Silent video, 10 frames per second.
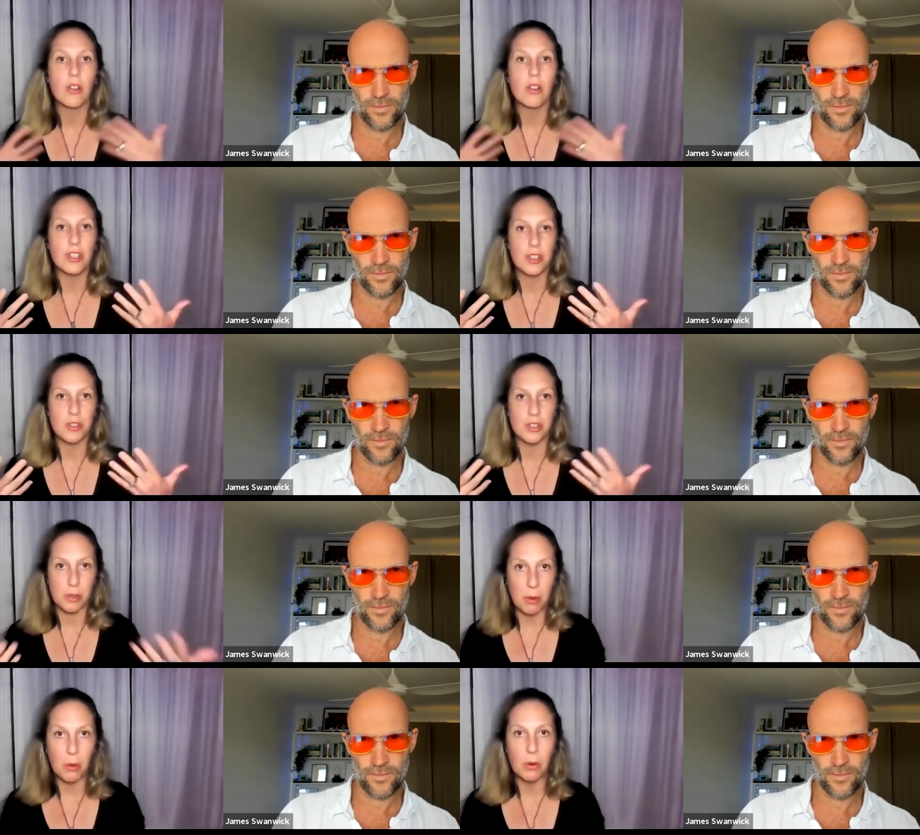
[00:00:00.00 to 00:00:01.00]
Speaker 1: going to
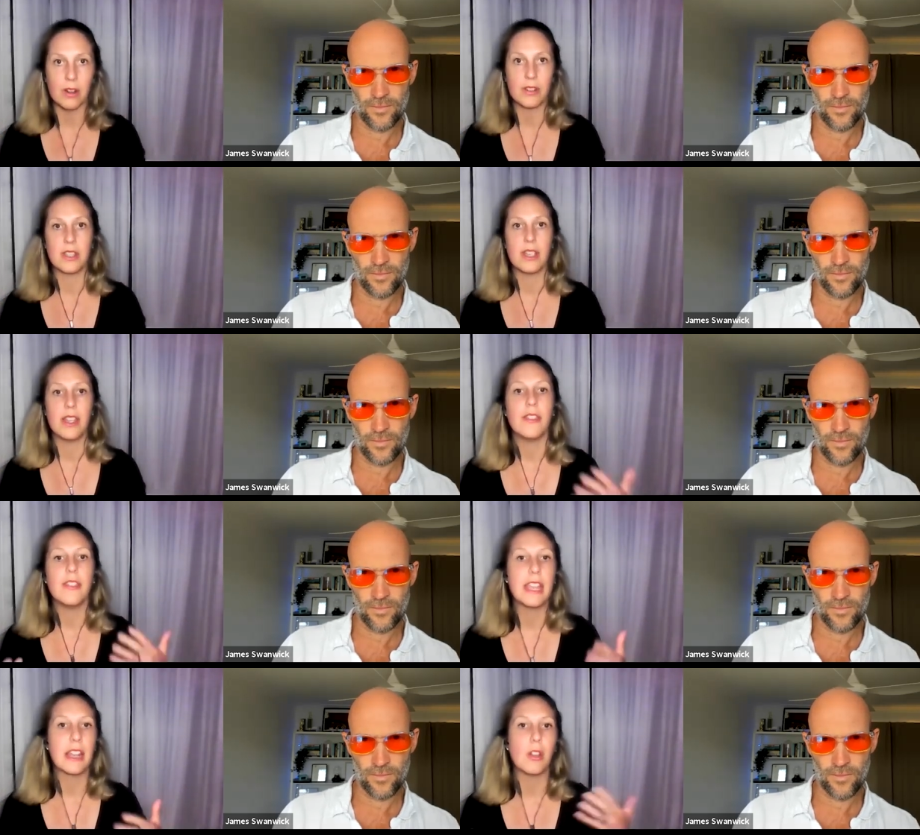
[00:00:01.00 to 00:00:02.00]
support,
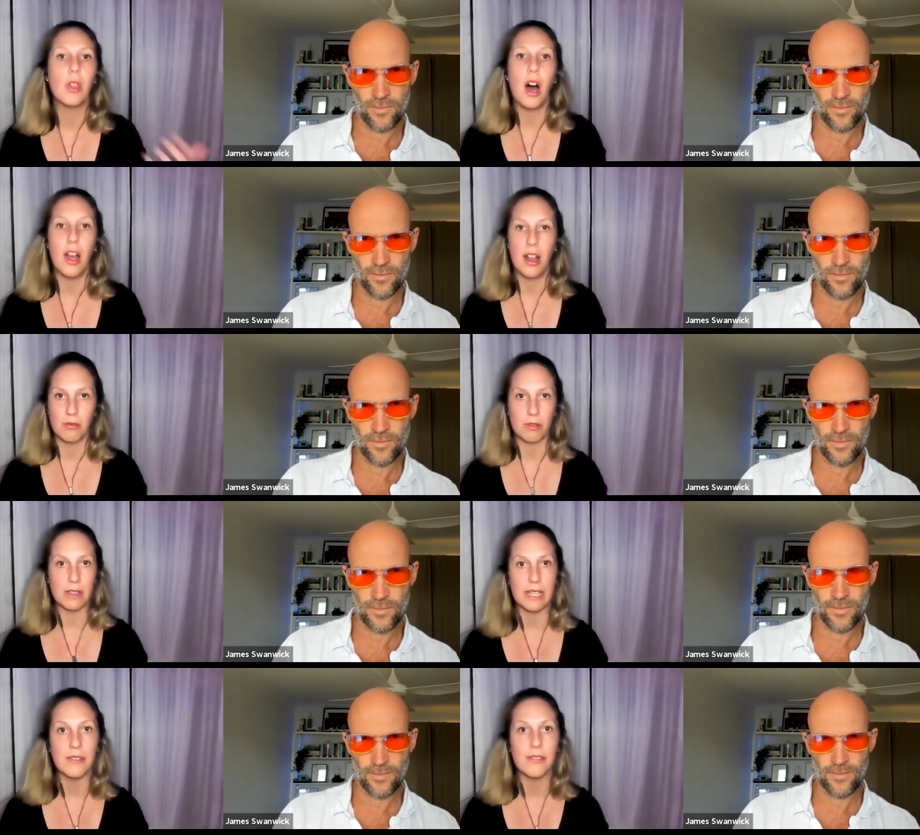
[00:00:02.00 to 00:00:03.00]
they get a lot of
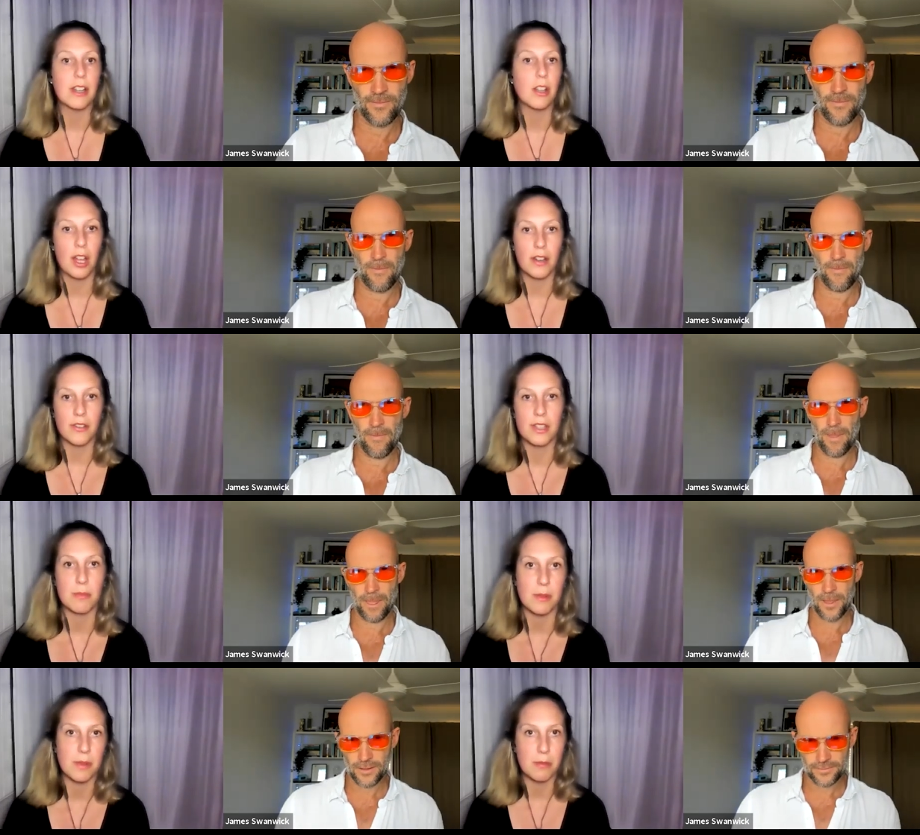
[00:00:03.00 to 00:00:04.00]
relief and a lot of
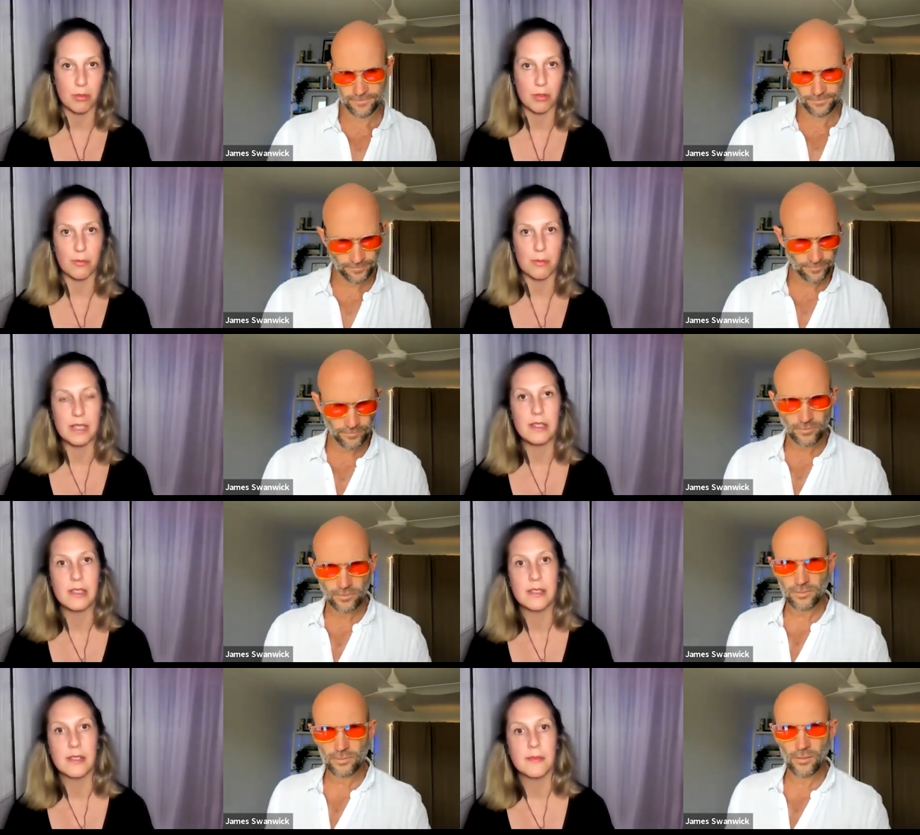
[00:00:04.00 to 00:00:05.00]
symptom
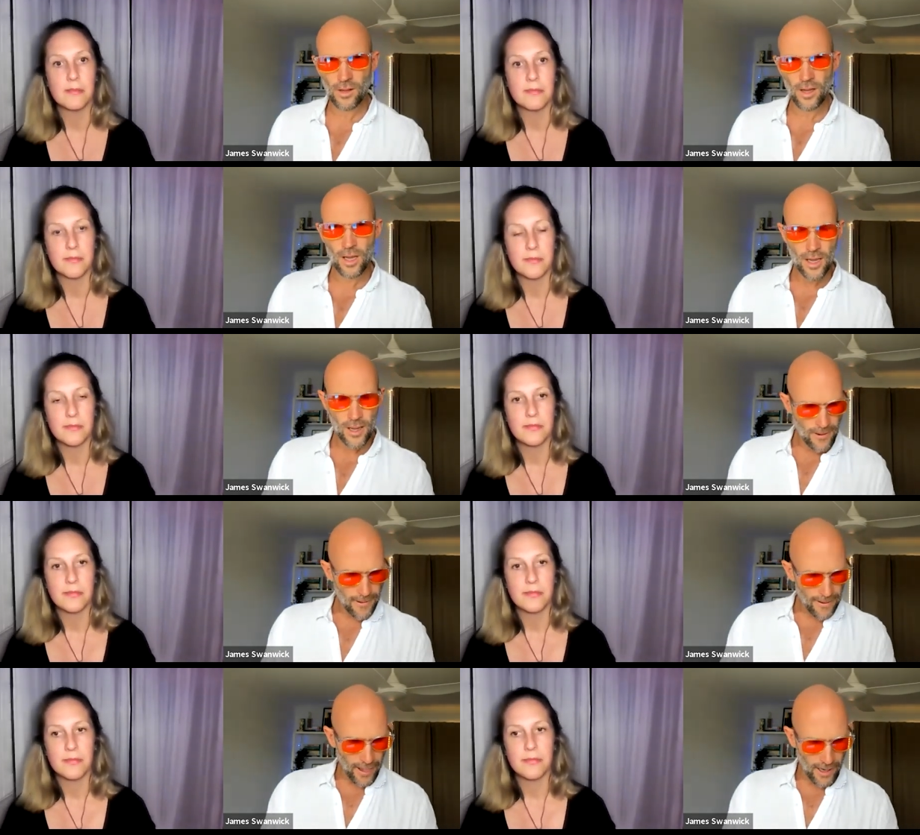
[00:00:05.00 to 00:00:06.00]
improvements.
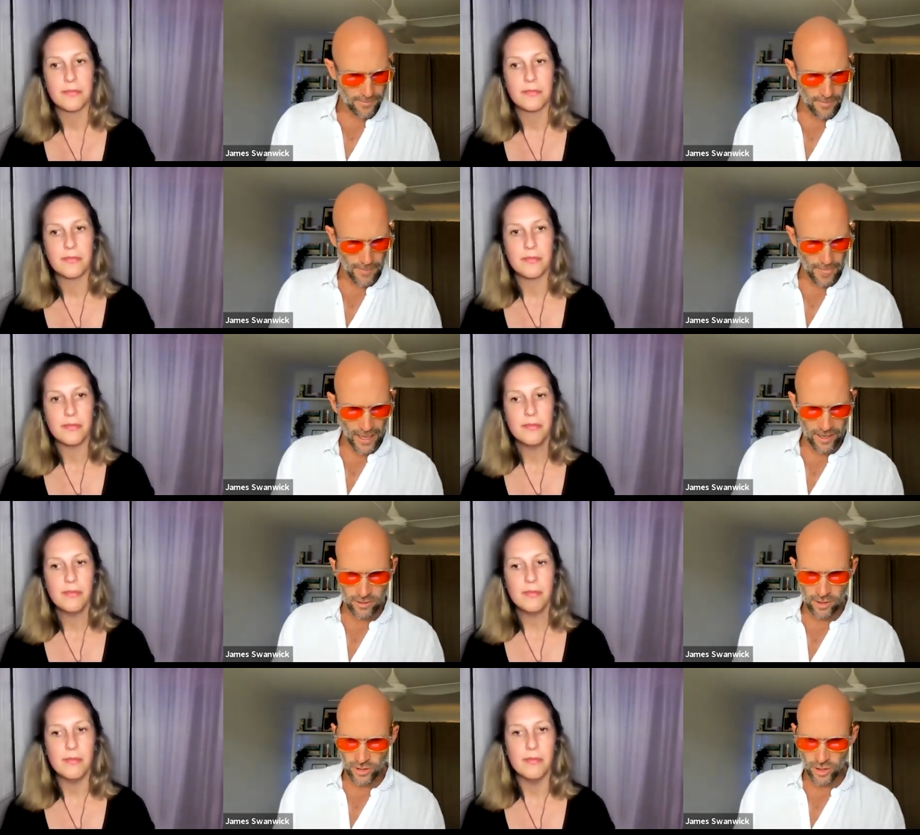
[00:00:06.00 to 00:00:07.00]
Speaker 2: Um, I
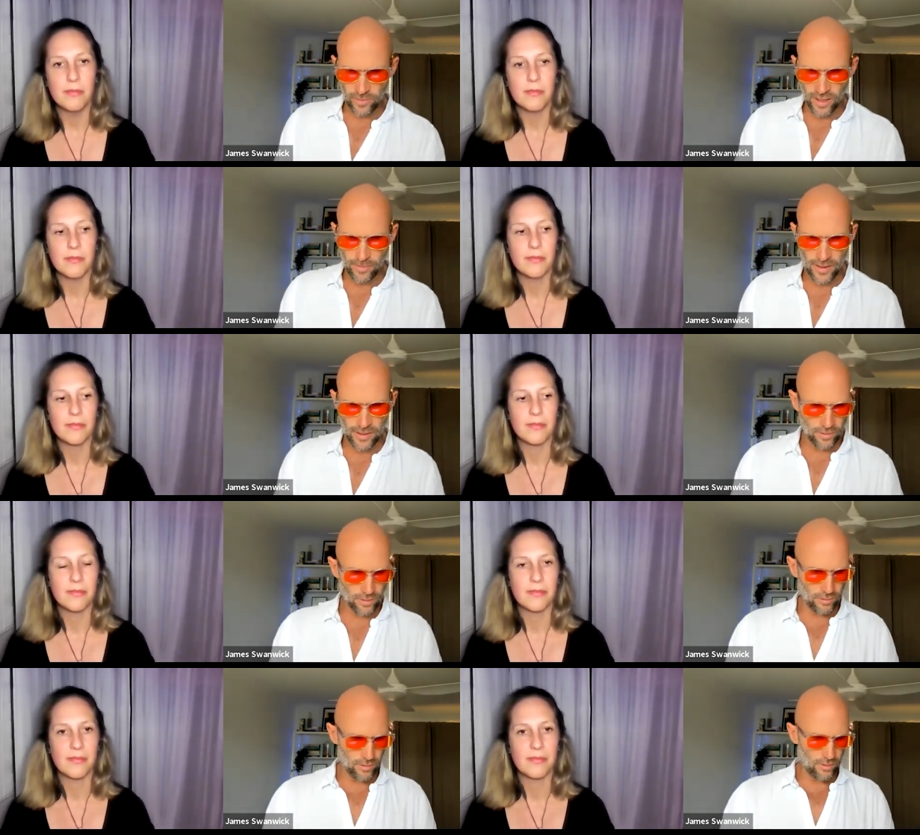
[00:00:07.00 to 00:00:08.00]
don't know too many
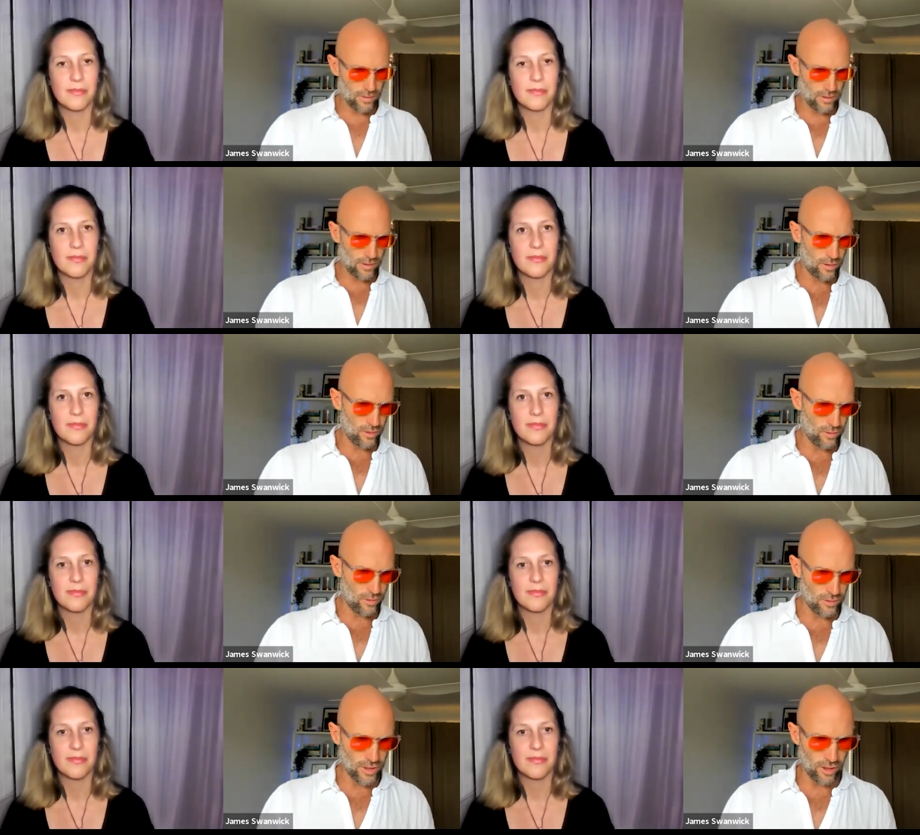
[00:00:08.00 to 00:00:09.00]
people
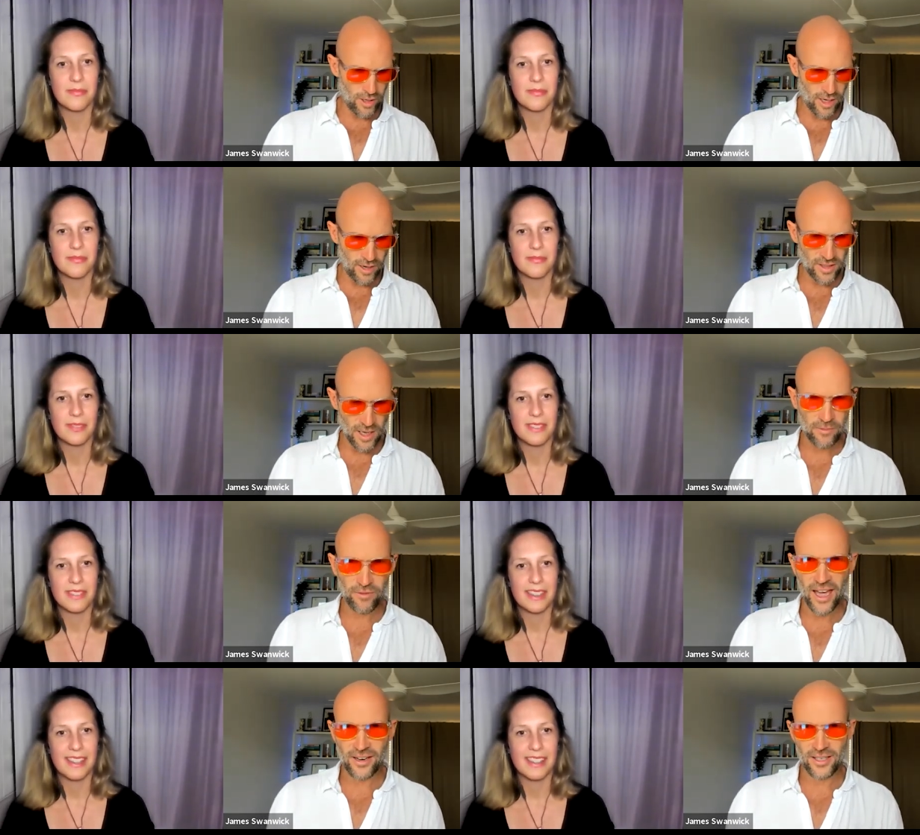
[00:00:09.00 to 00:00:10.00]
who don't have some
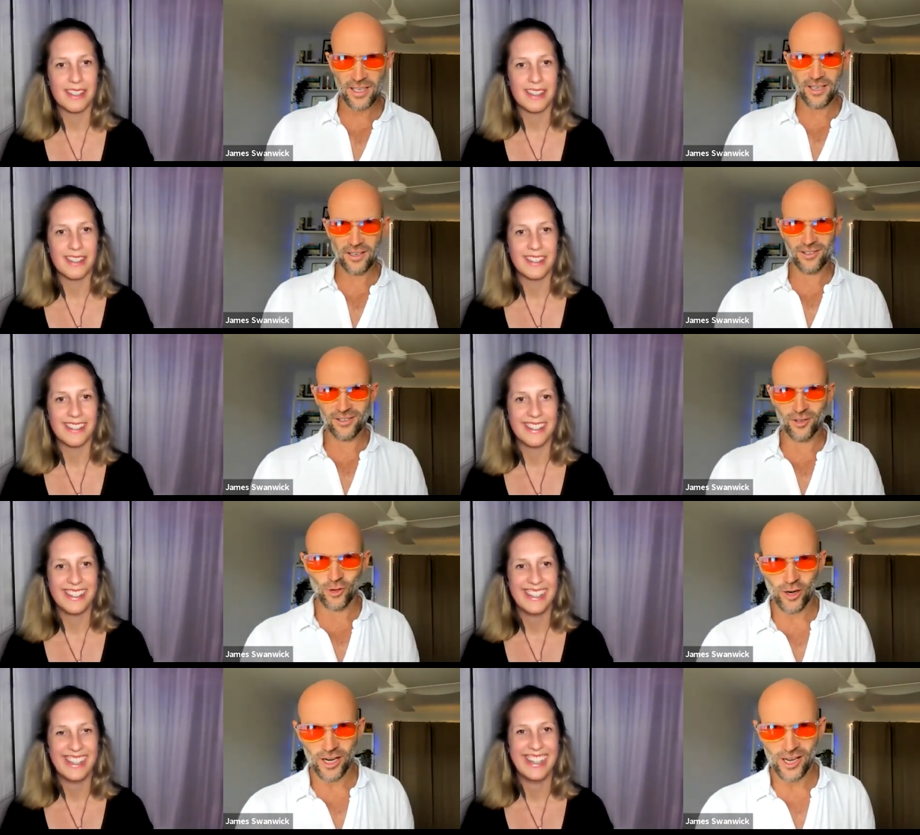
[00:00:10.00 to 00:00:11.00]
vanity
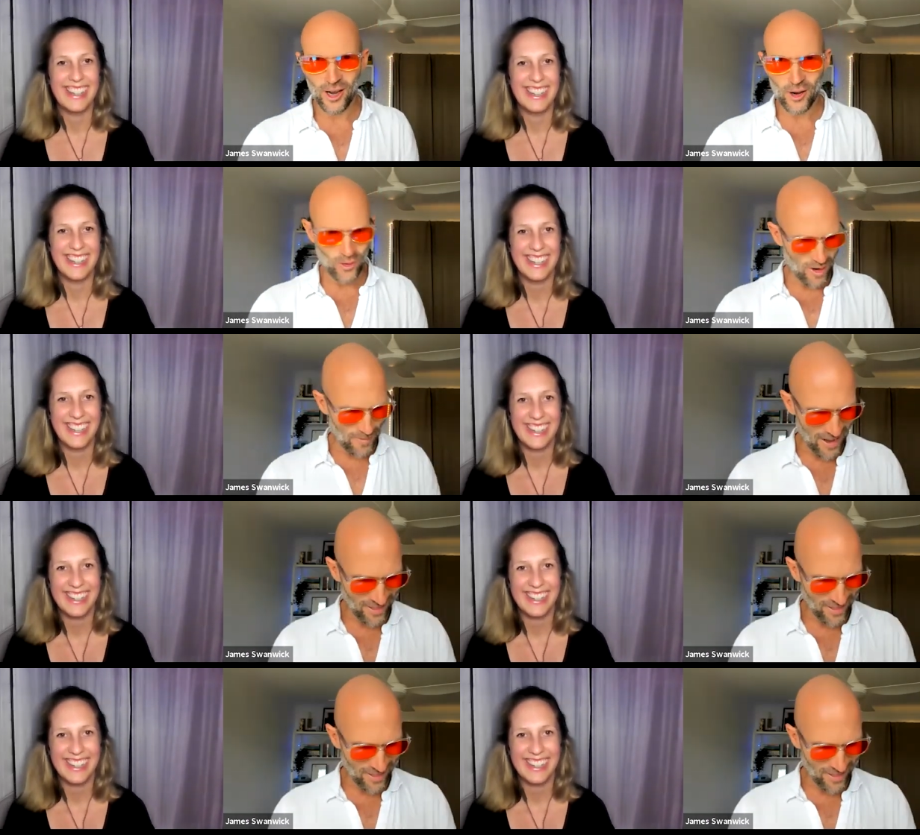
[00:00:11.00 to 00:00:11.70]
or ego about